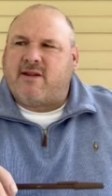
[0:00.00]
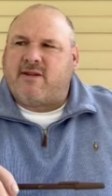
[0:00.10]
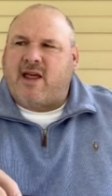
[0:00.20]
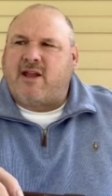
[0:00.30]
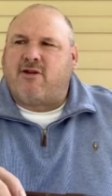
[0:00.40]

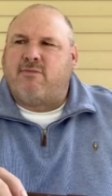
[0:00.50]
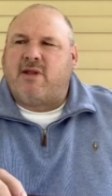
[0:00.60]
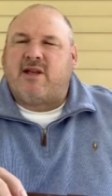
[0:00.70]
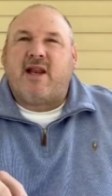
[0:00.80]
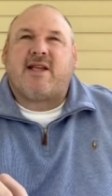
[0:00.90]
they could be
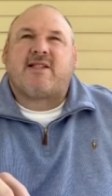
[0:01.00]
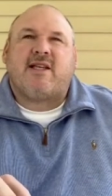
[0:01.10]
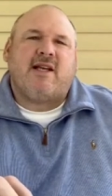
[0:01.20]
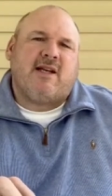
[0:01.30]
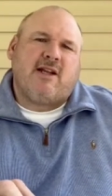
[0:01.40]
the next
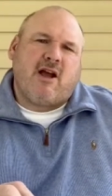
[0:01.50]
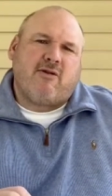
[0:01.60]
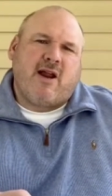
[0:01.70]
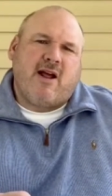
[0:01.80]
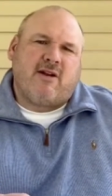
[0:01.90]
city to go
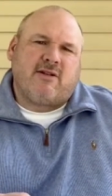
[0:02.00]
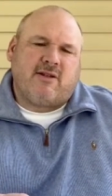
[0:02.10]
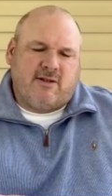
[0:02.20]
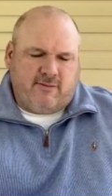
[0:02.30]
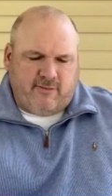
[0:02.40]
down
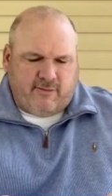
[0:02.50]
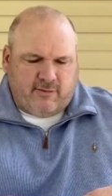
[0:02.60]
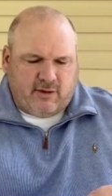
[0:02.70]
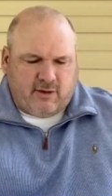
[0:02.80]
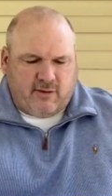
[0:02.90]

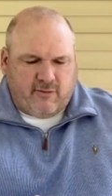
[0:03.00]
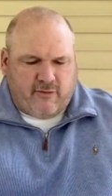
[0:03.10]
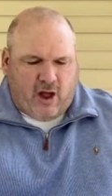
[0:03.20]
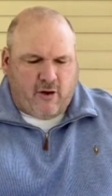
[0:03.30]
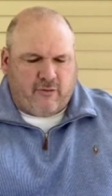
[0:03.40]

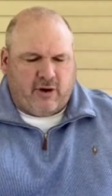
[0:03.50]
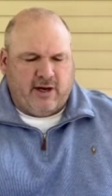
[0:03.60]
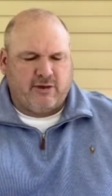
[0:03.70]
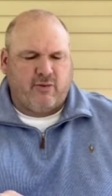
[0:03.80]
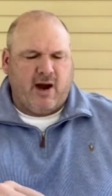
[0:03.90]
over
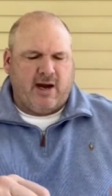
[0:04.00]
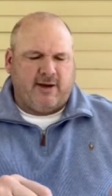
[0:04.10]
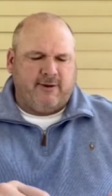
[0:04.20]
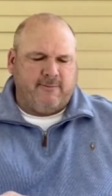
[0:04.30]
his reign.